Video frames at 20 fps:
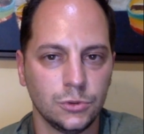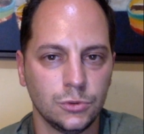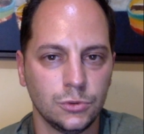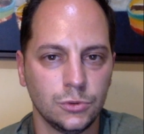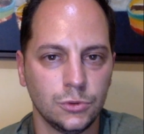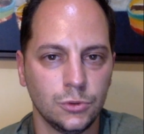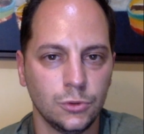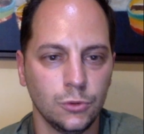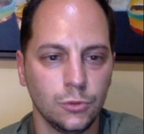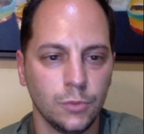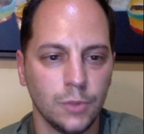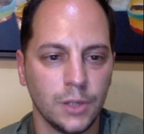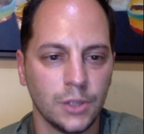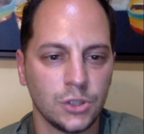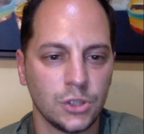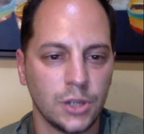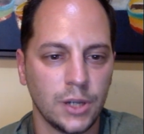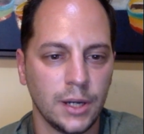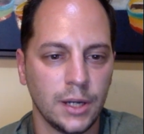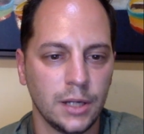too much
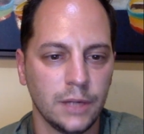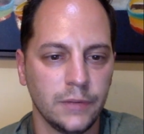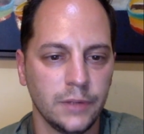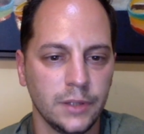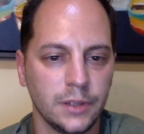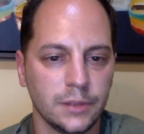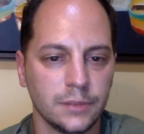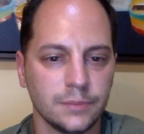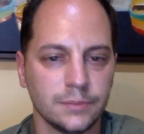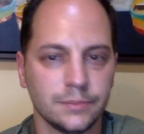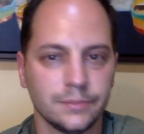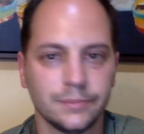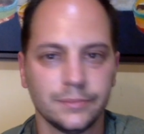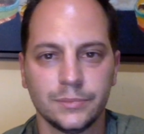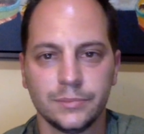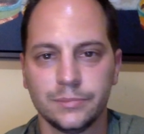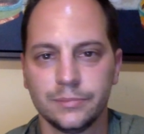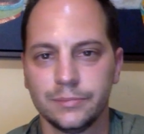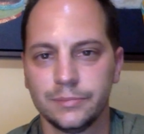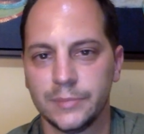out of it
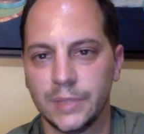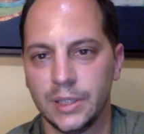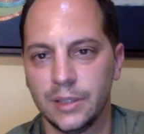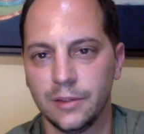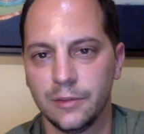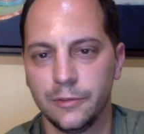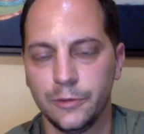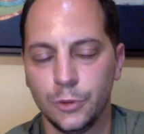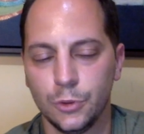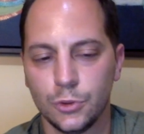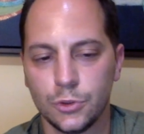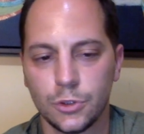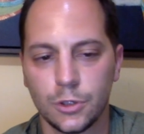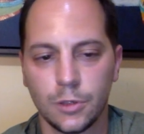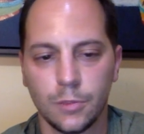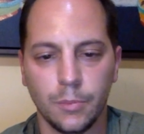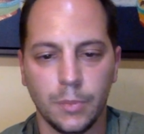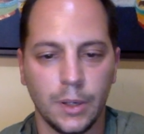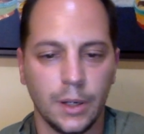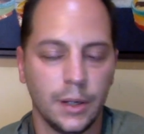in the future,
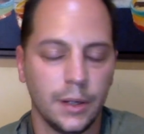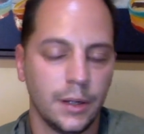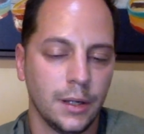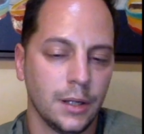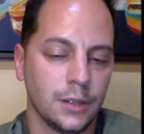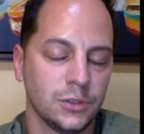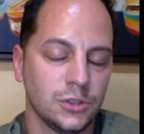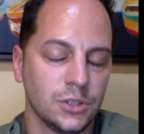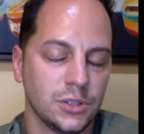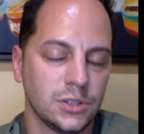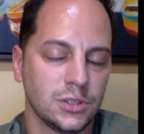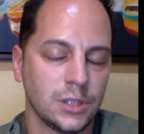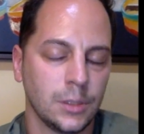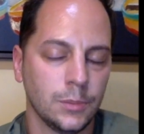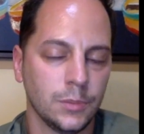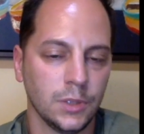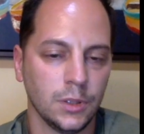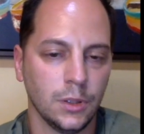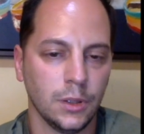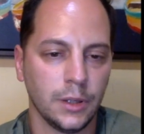but just
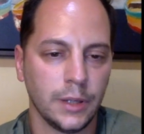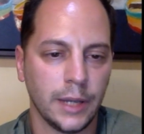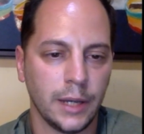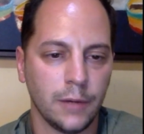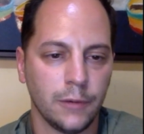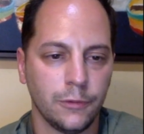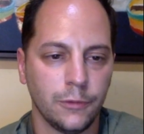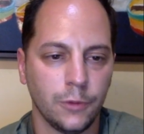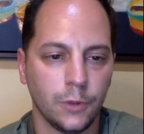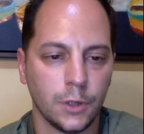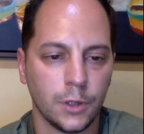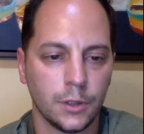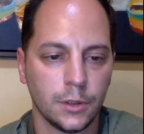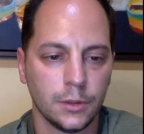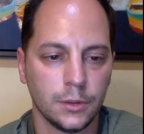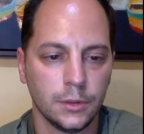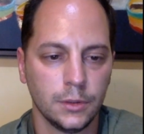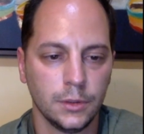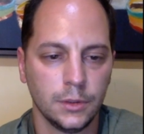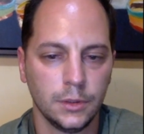something to look out for
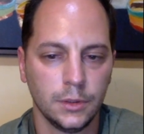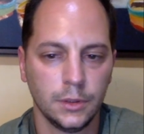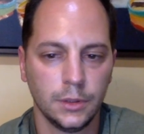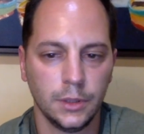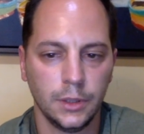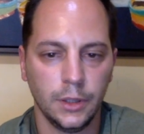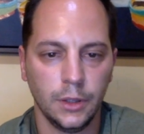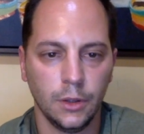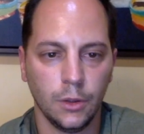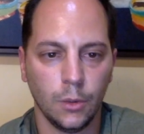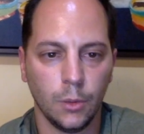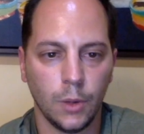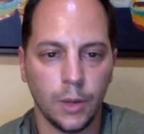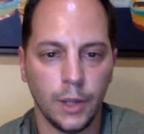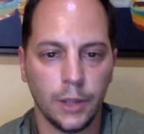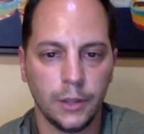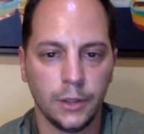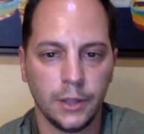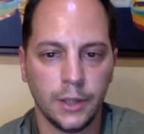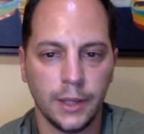either way,
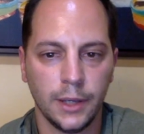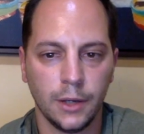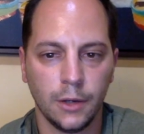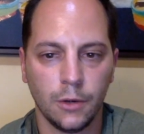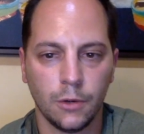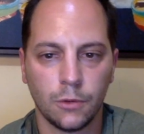and you can't go